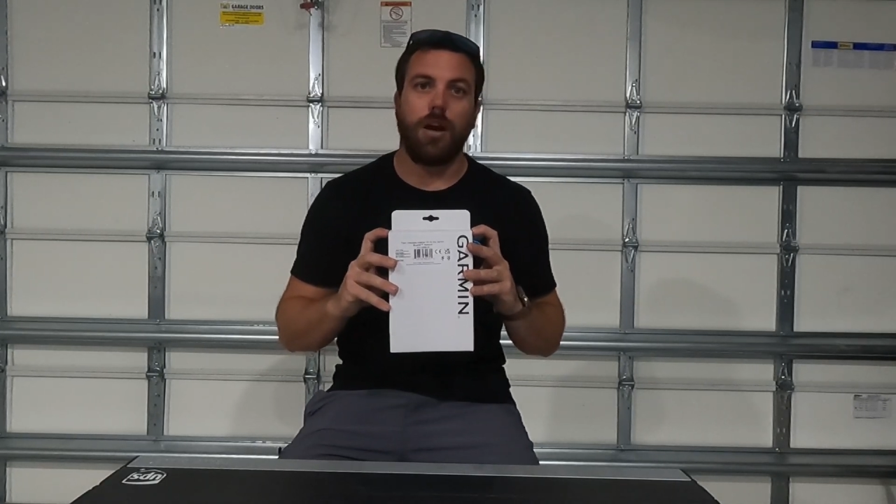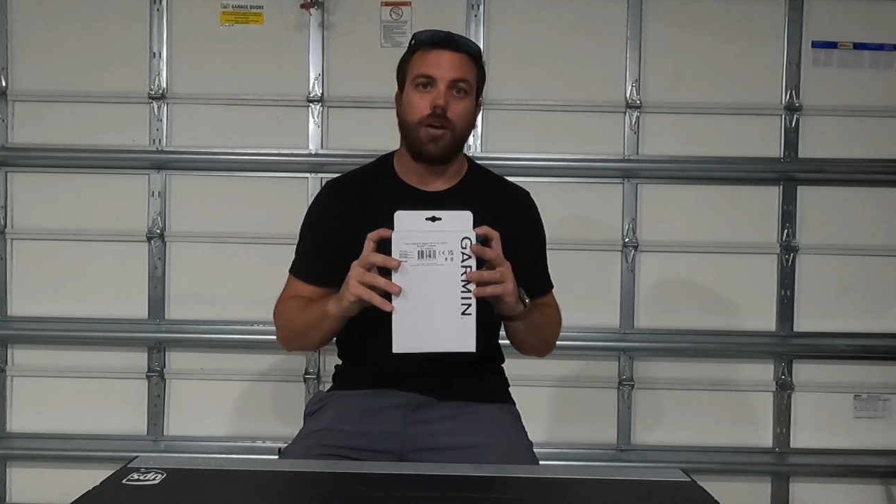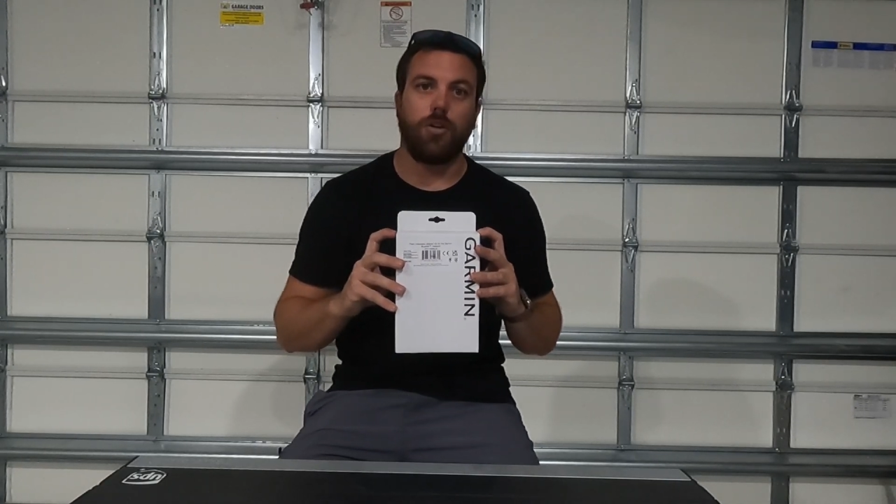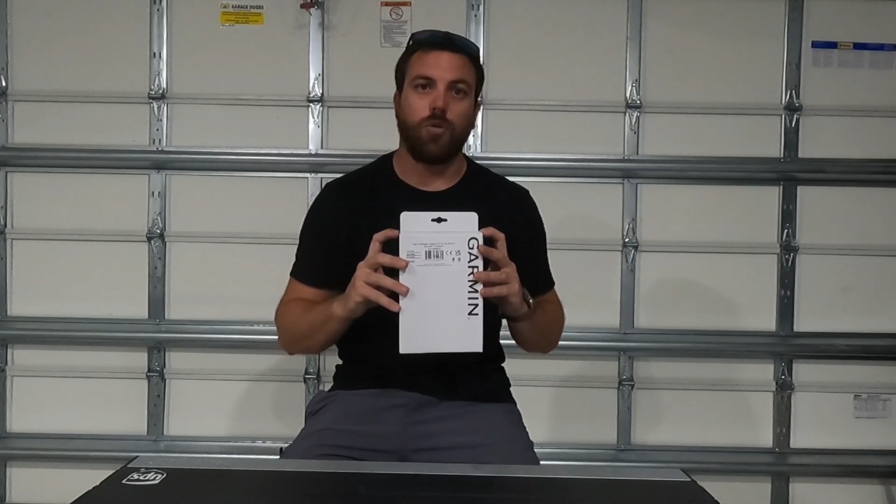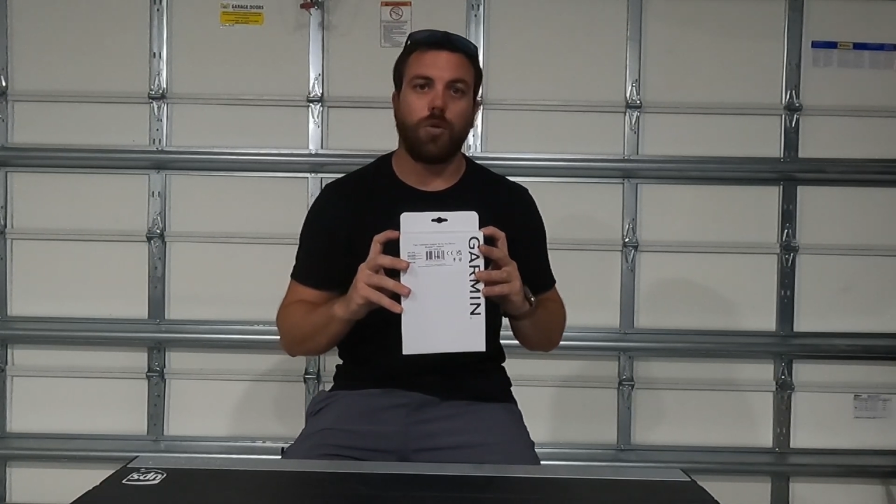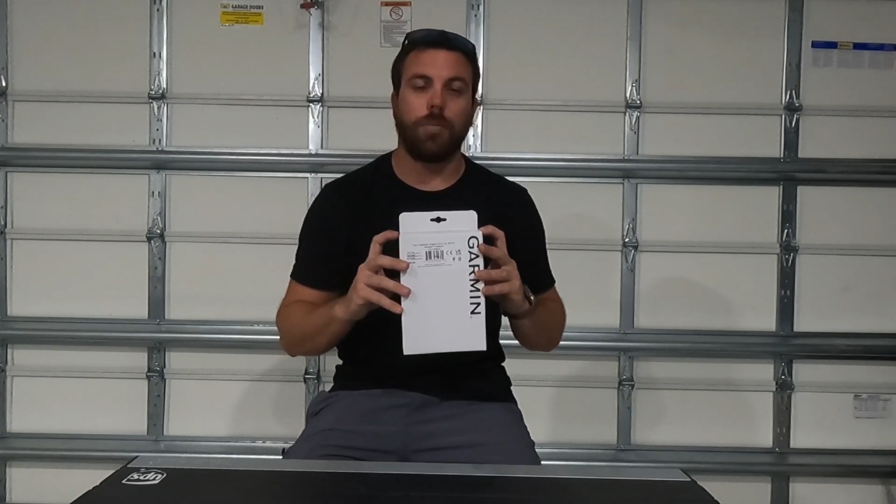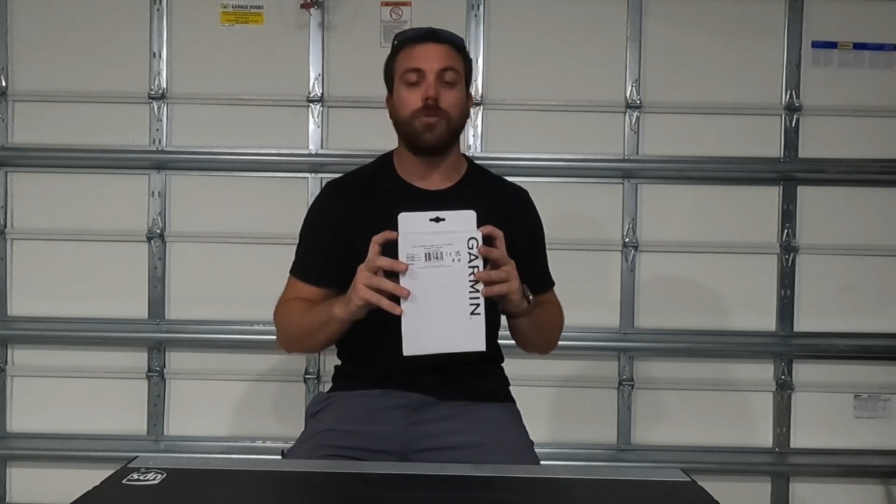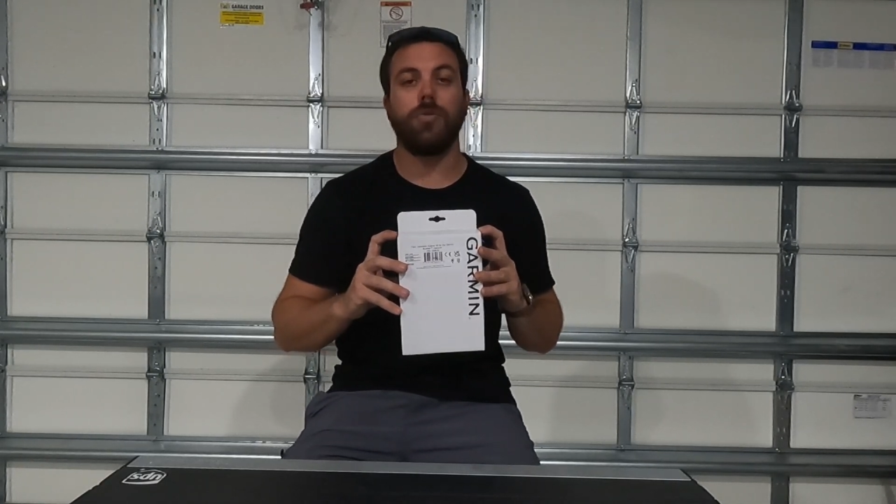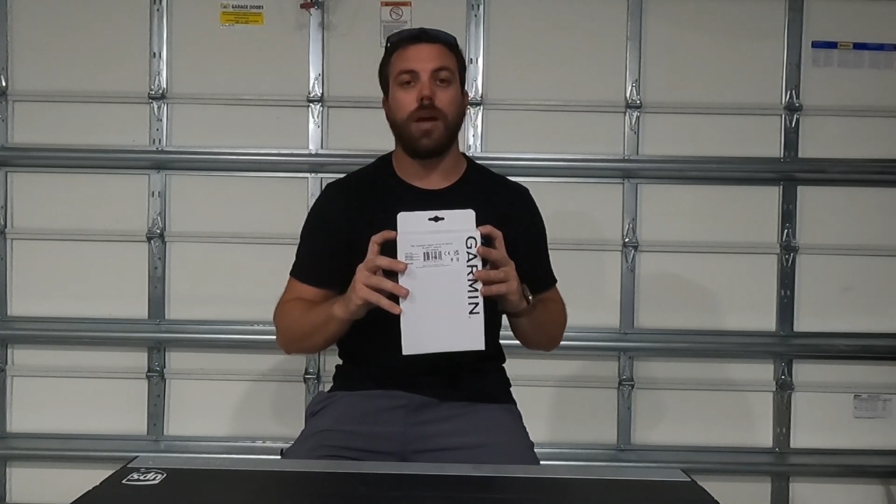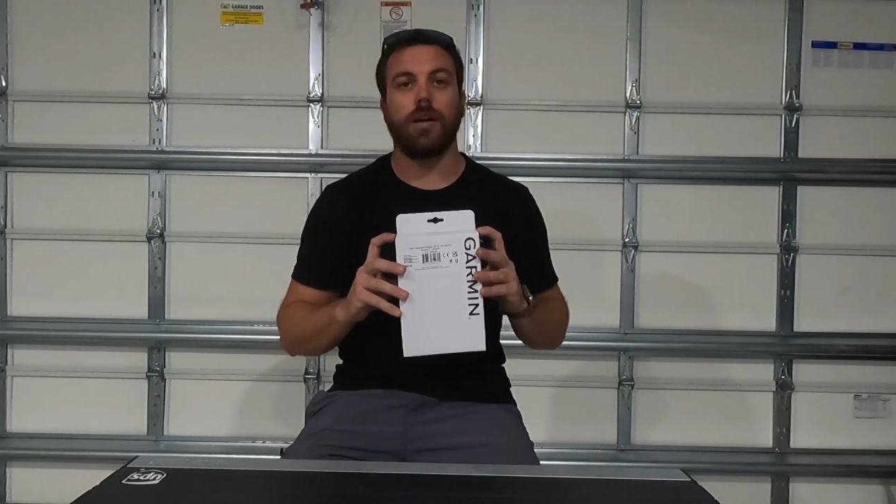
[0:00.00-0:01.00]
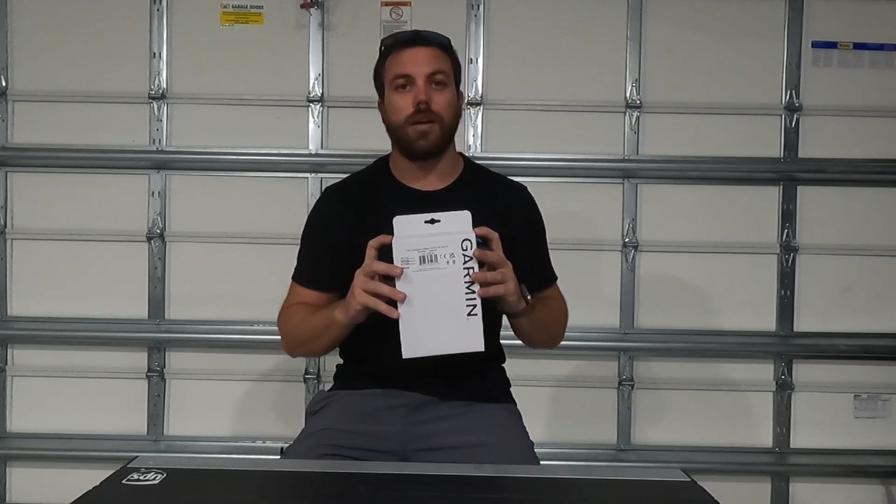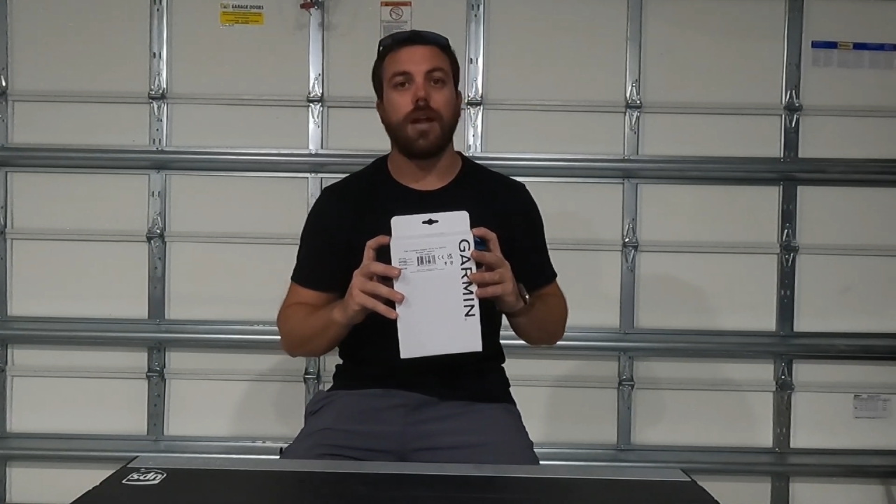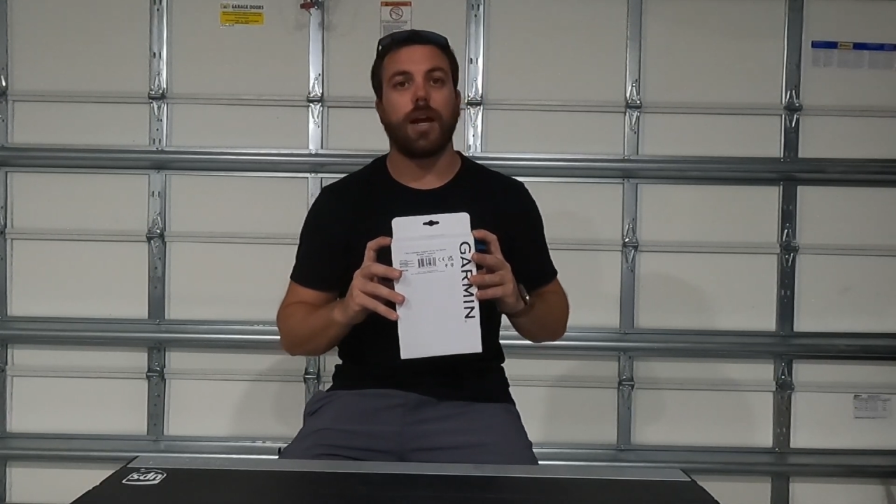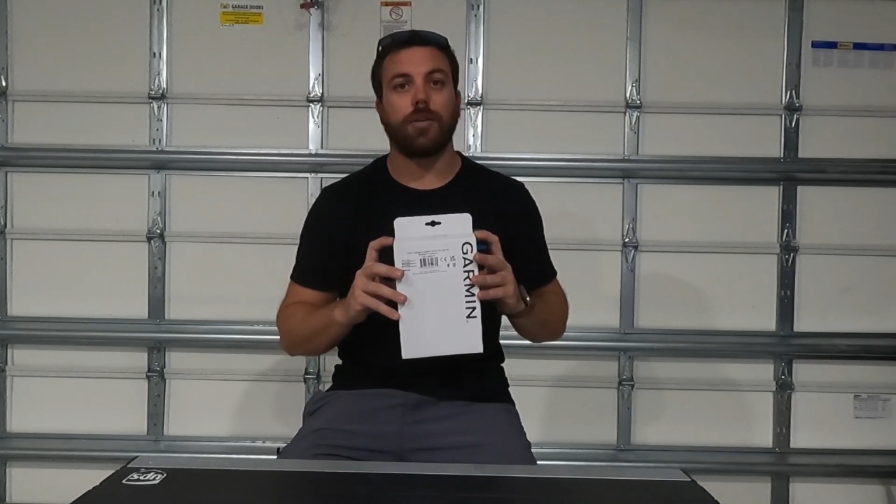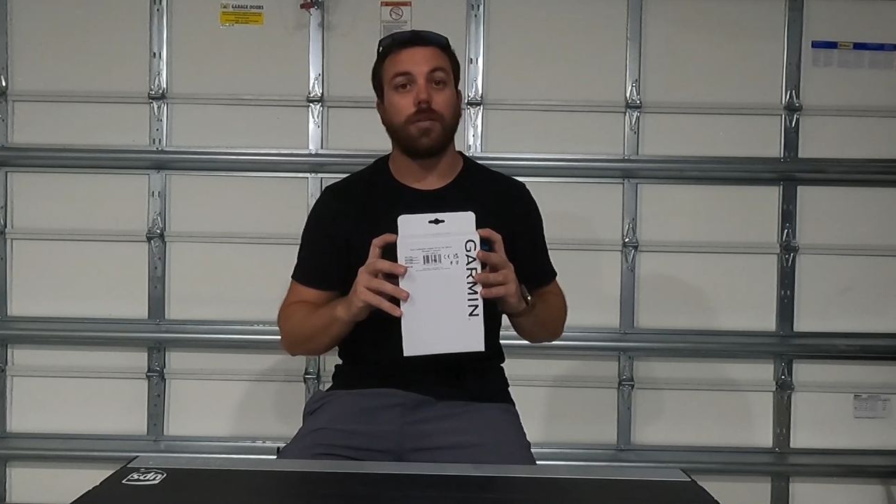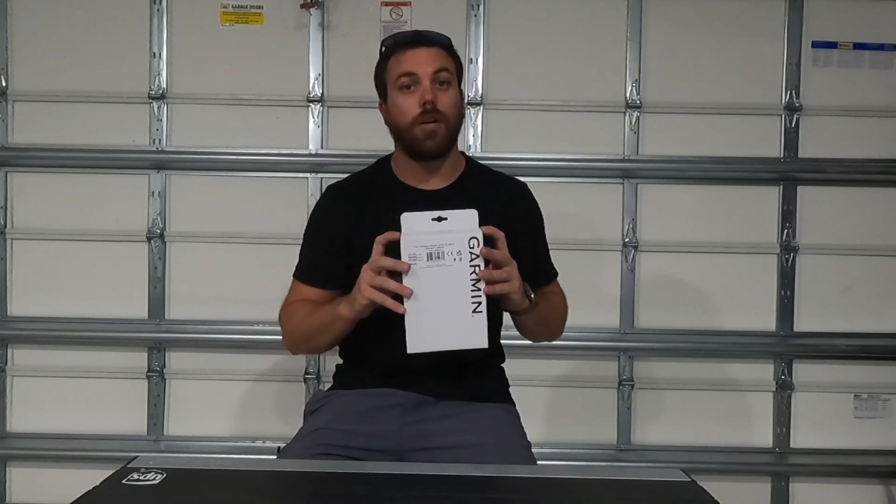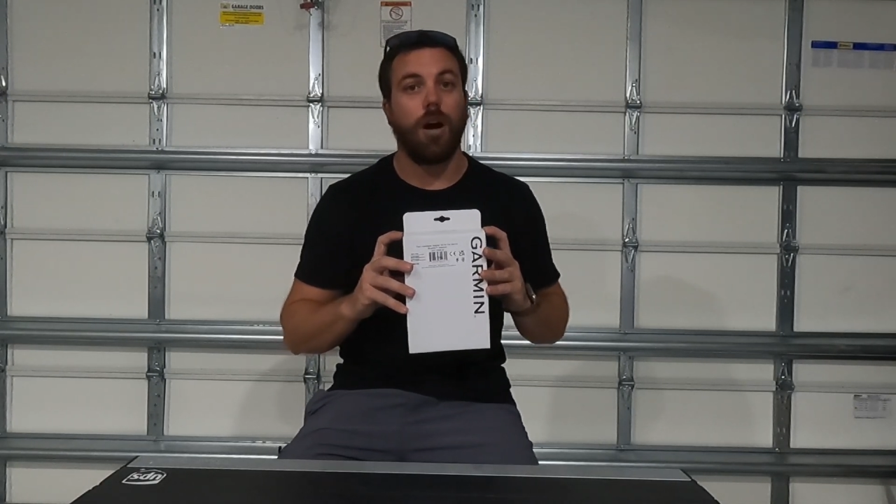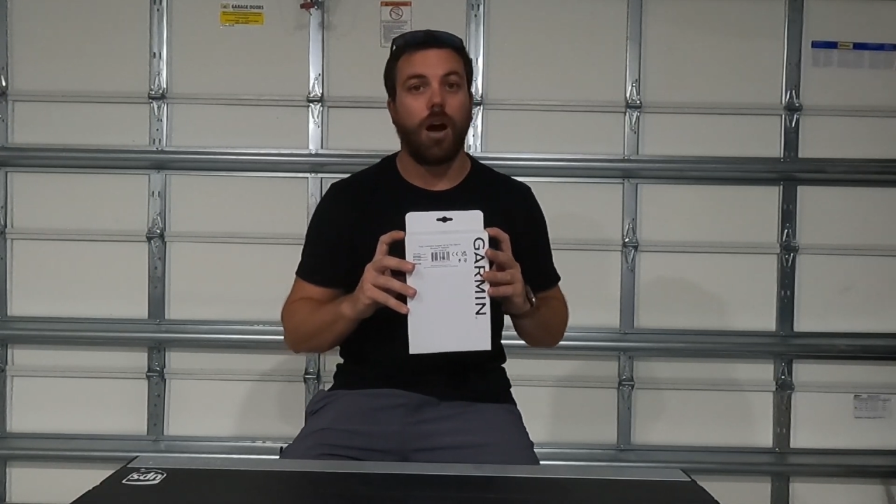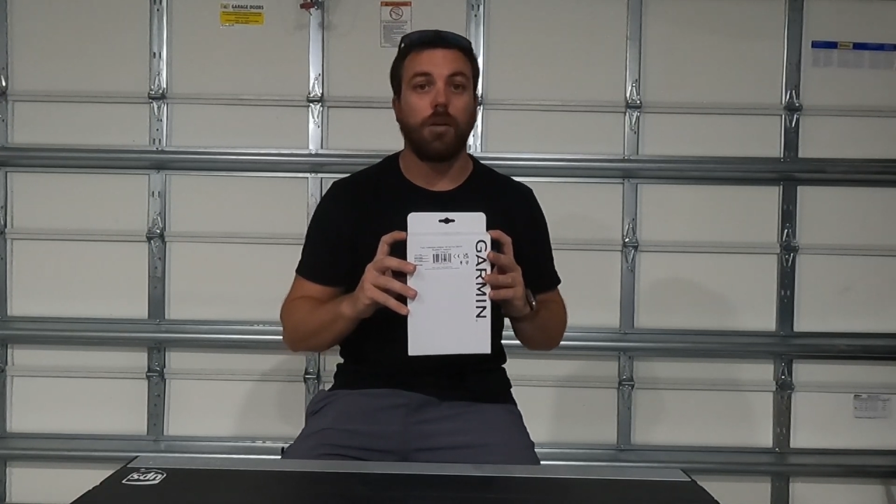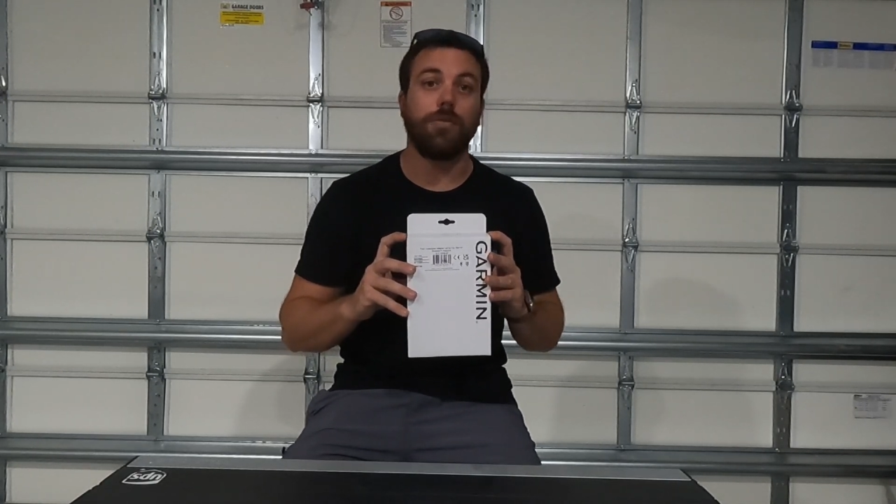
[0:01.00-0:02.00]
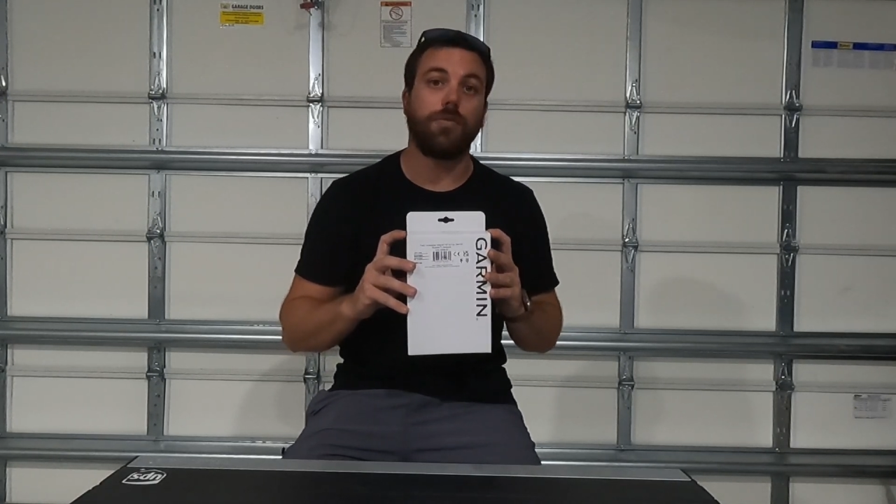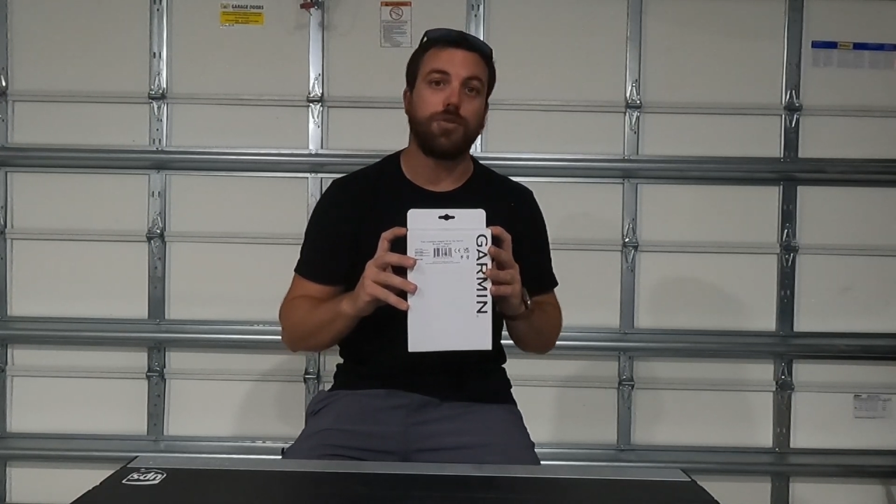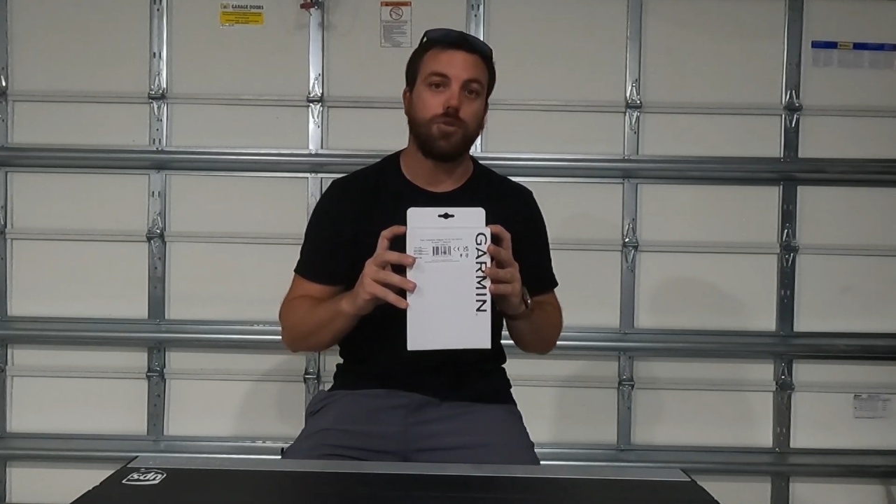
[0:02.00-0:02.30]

cut your BlueNet connector off